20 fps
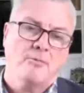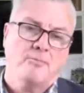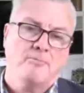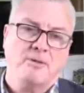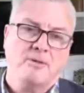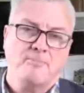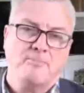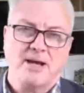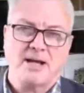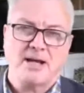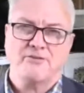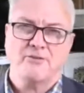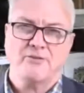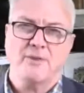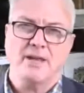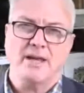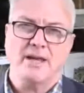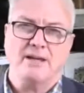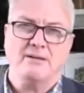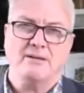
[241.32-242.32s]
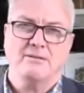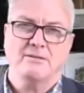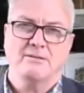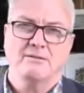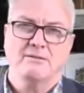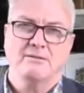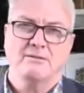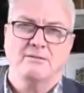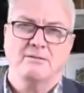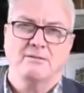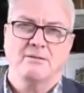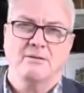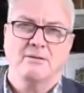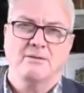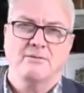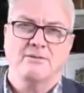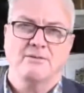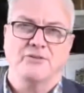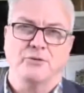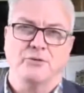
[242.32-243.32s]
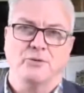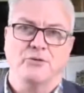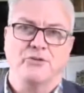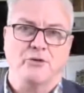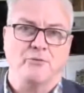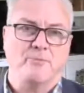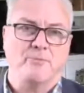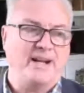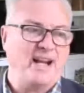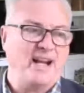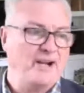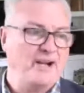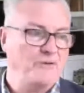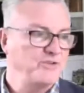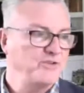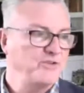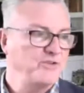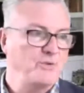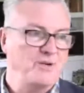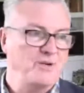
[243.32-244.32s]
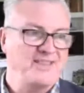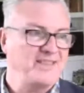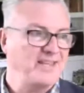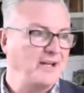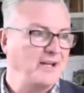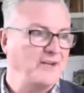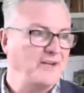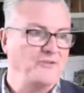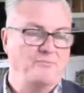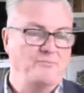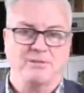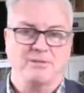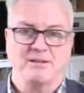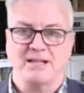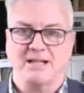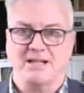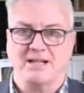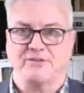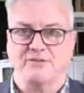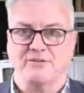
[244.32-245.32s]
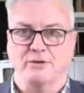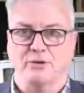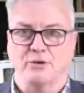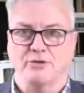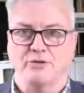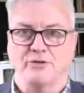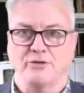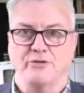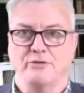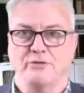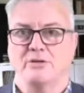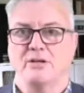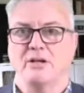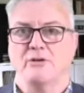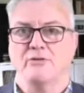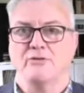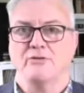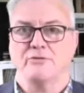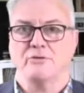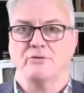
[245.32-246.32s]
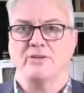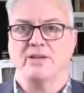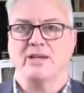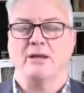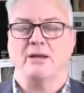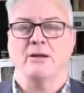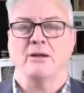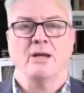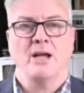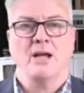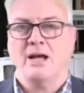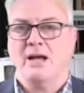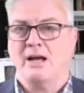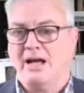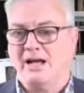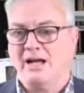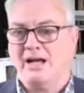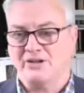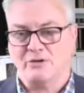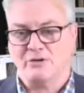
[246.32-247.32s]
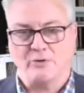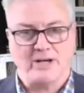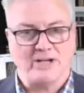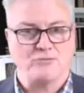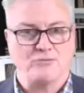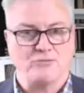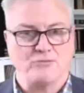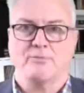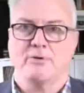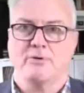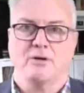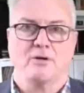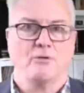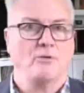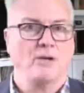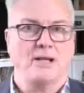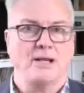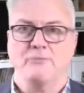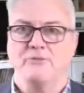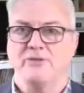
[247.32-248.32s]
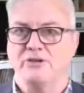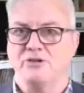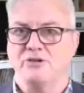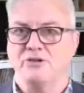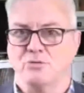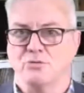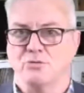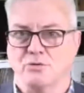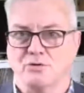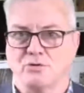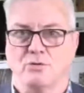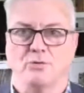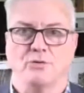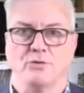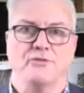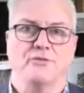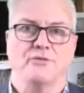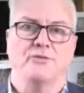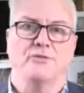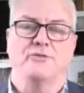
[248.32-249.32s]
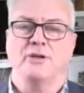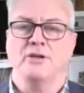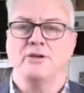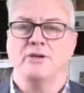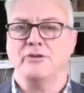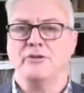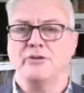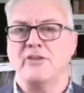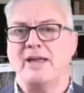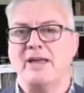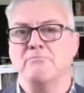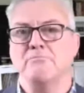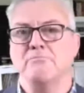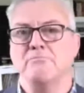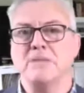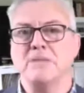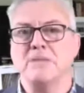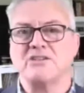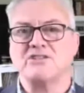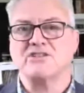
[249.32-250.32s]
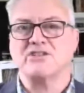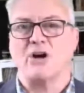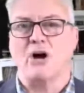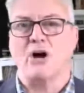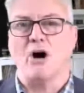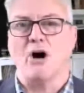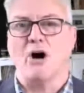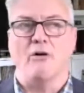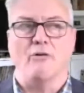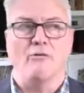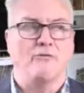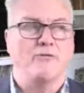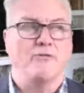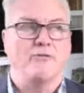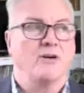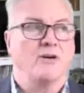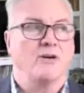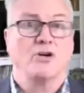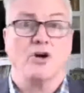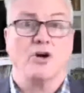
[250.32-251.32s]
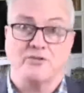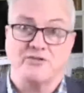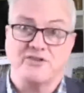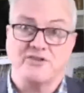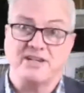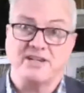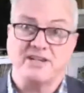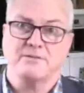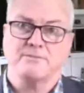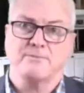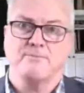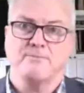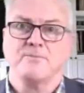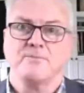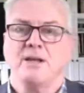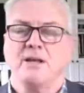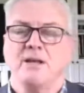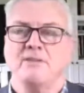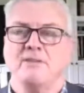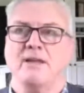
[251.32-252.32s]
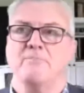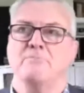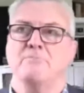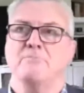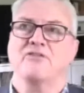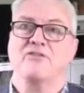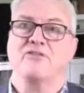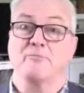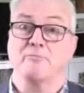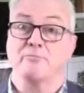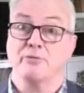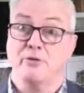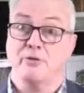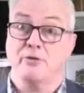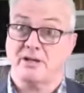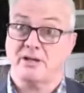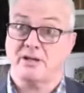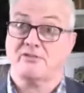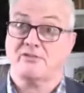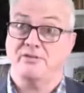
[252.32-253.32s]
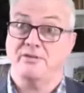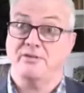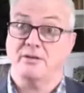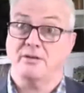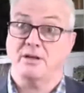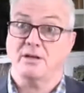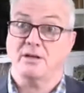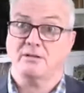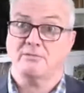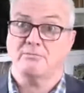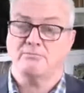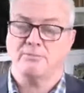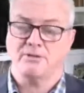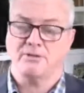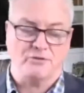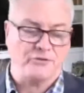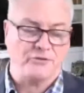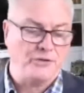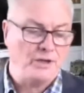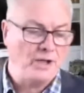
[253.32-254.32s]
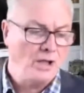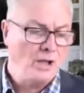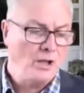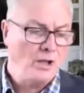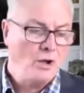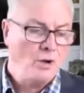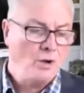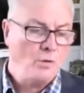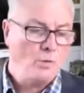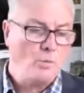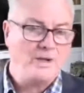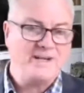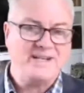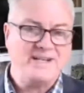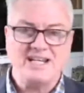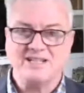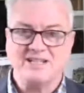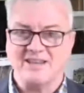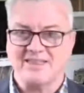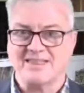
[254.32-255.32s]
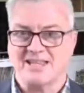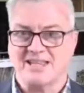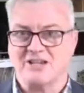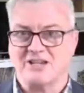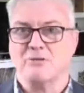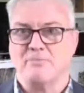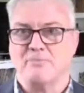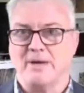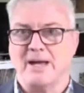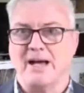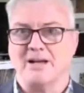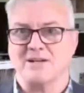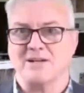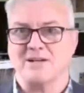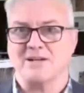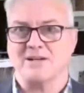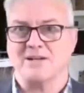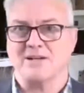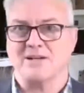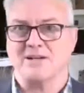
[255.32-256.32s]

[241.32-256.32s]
But apart from that, there's also about 120,000 plus learners who go through their undergraduate programs and short courses. So that mix of content, that mix of products, if you like, because we need to think about